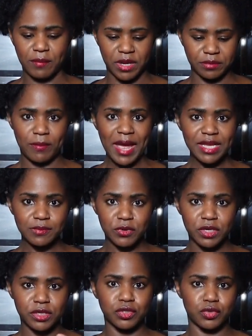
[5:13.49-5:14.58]
But from my
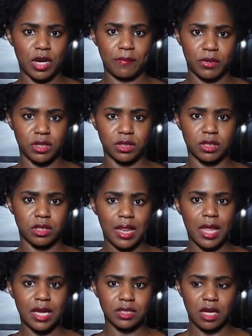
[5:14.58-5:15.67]
experience, do not put a
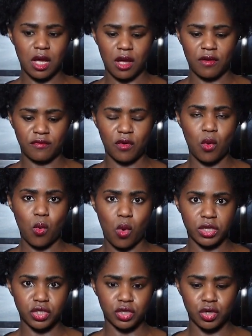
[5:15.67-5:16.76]
lot of
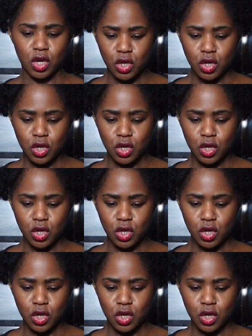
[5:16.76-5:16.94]
water.